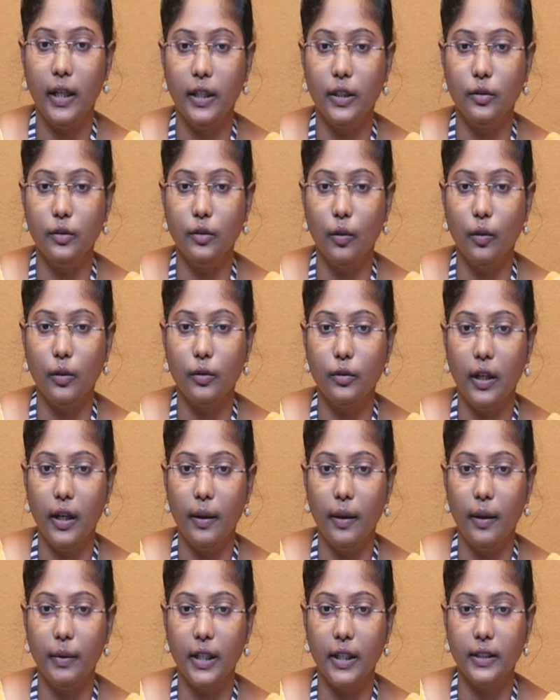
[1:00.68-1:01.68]
is also I
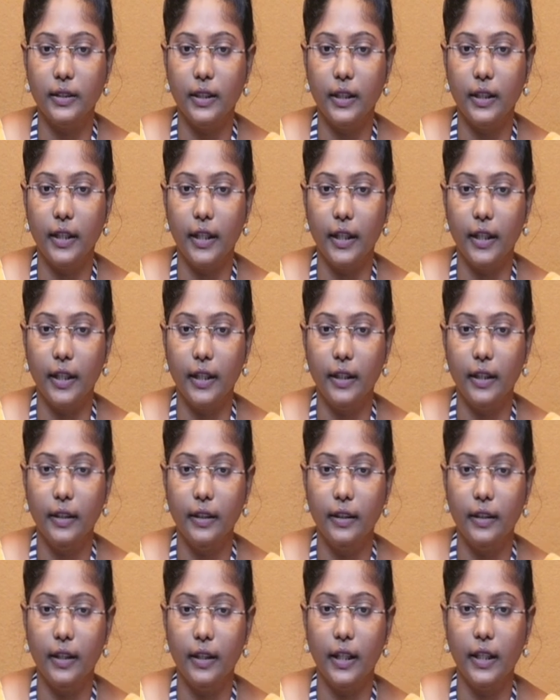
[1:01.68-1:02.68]
am considering,
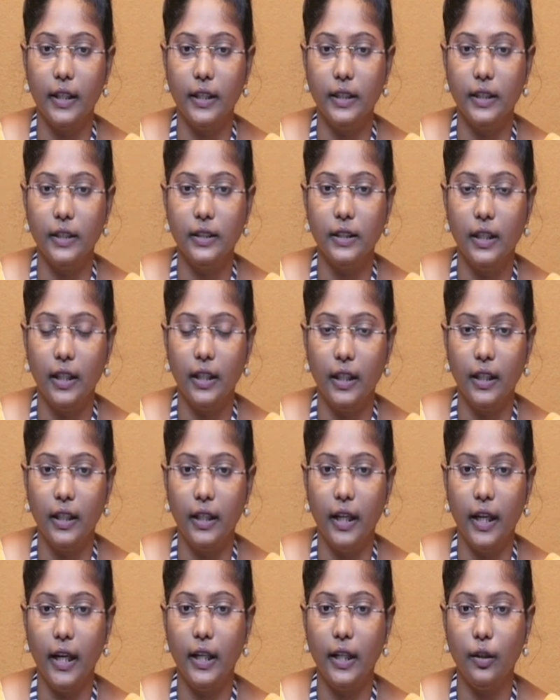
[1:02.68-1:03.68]
that is
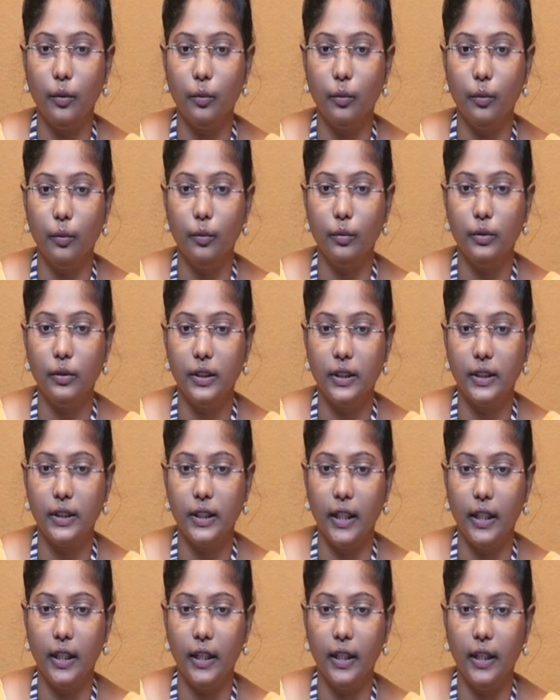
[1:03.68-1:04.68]
A to
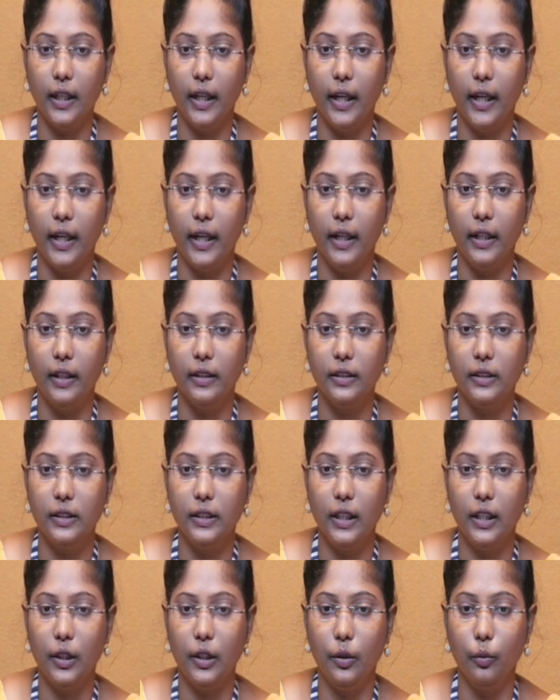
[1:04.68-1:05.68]
C and
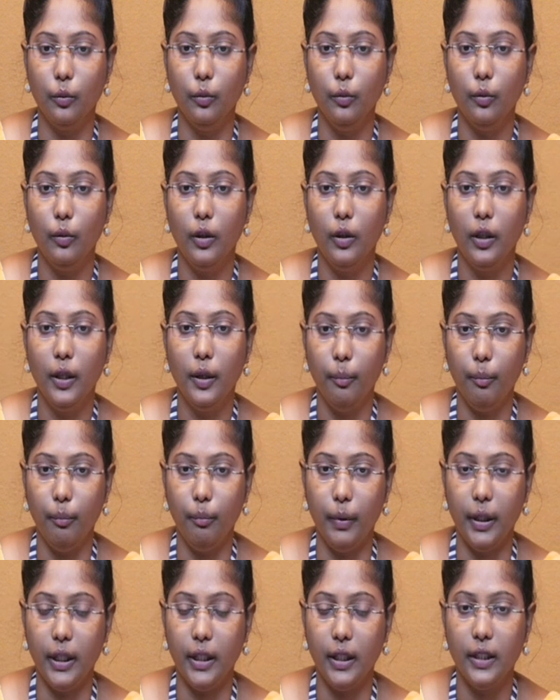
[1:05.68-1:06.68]
C to
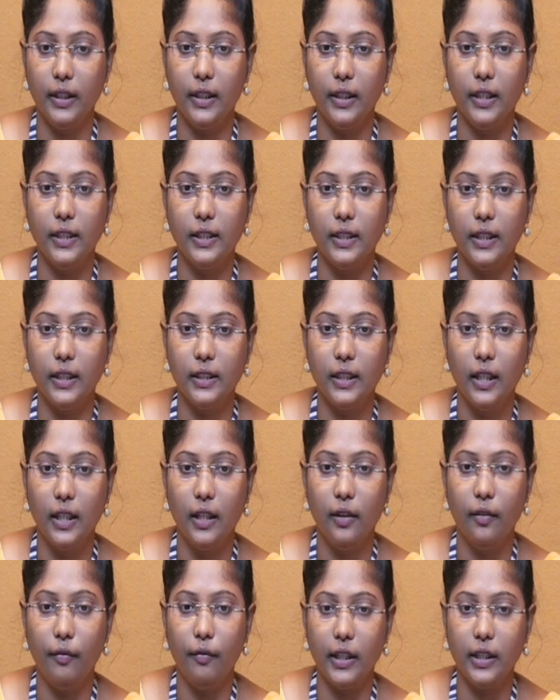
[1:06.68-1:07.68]
B. This is,
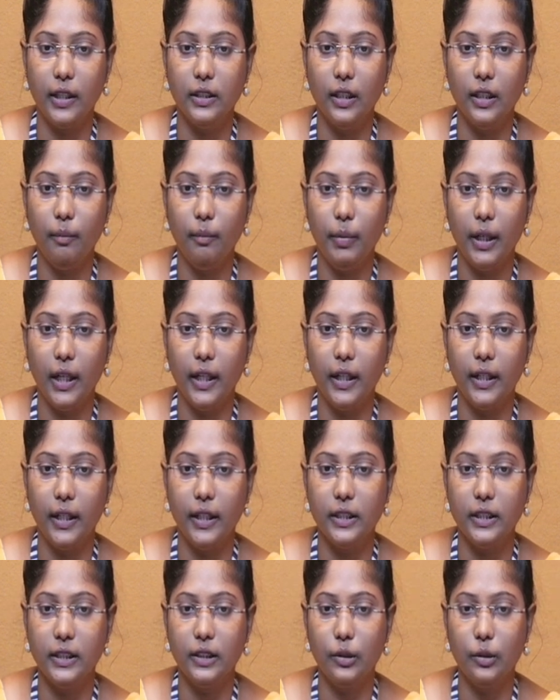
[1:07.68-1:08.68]
for example, it
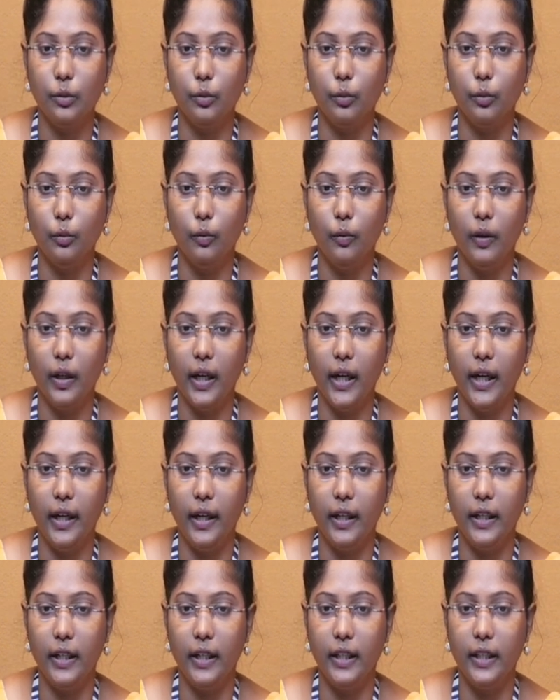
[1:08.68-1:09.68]
is 2 and
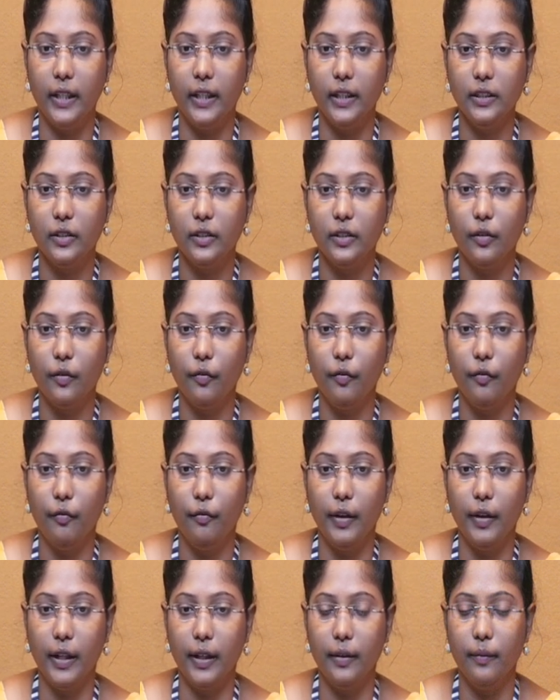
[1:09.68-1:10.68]
it is
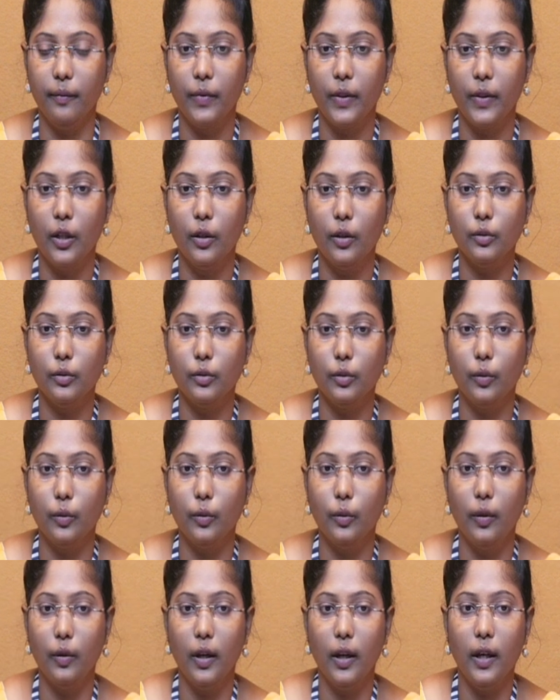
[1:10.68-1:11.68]
5. So